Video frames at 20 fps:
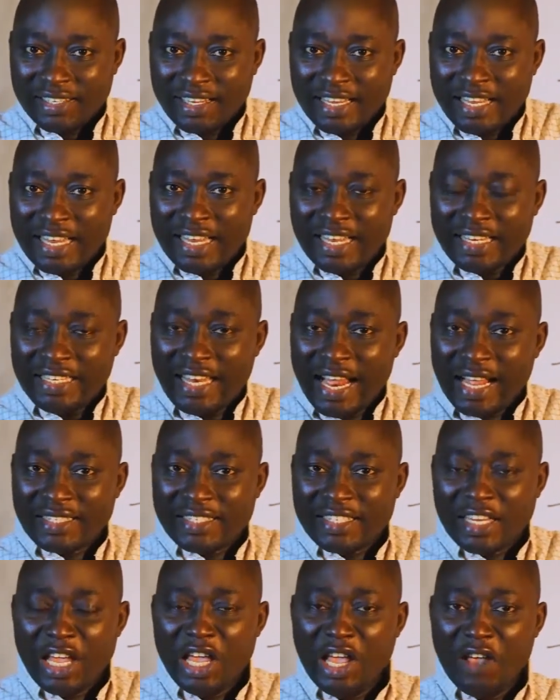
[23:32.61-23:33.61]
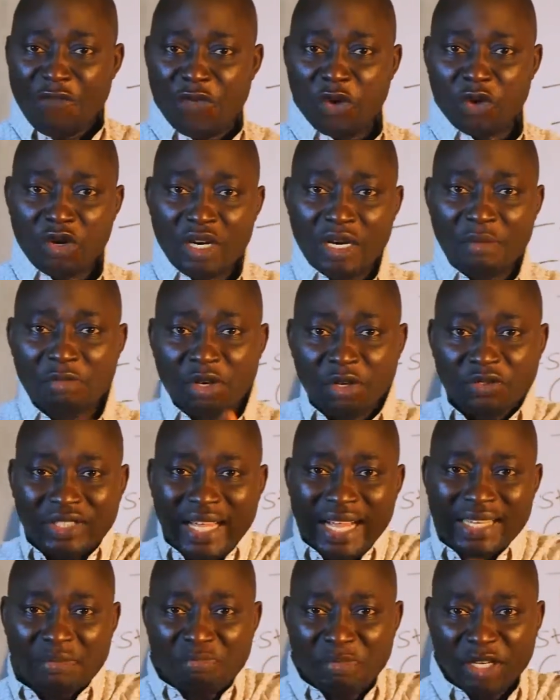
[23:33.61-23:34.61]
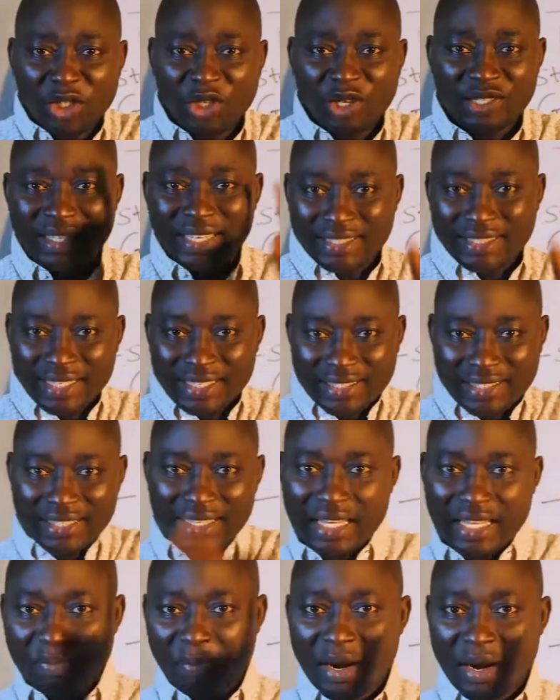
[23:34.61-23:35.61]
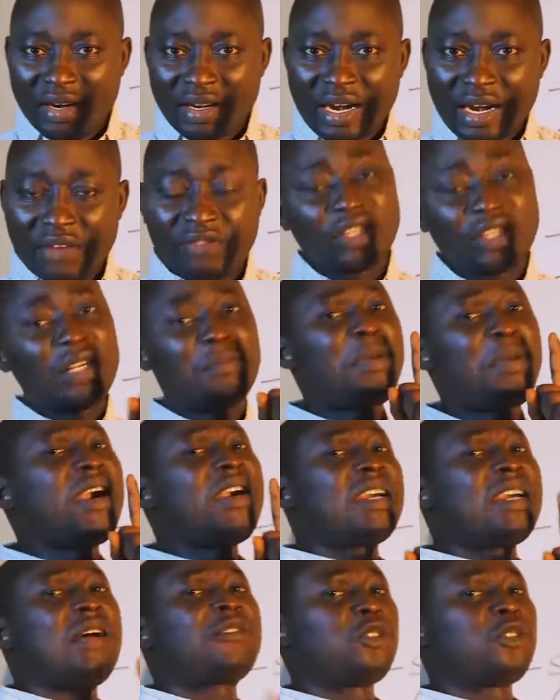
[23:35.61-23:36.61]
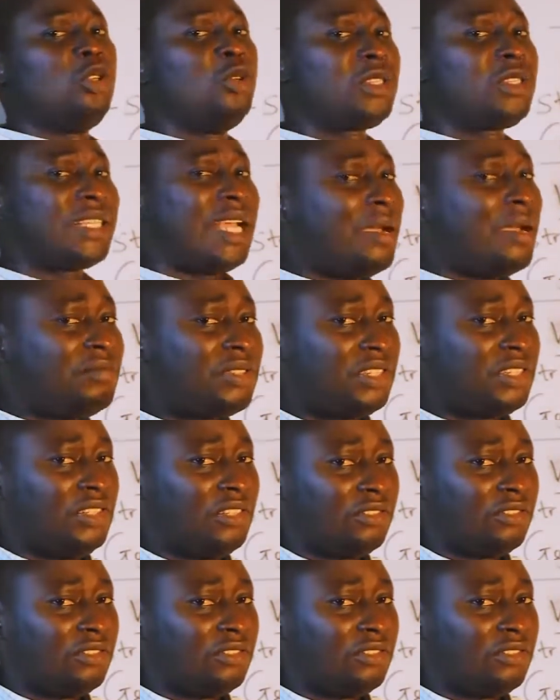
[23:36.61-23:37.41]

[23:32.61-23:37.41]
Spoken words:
that if you remove that major sentence in that paragraph, the paragraph looks empty.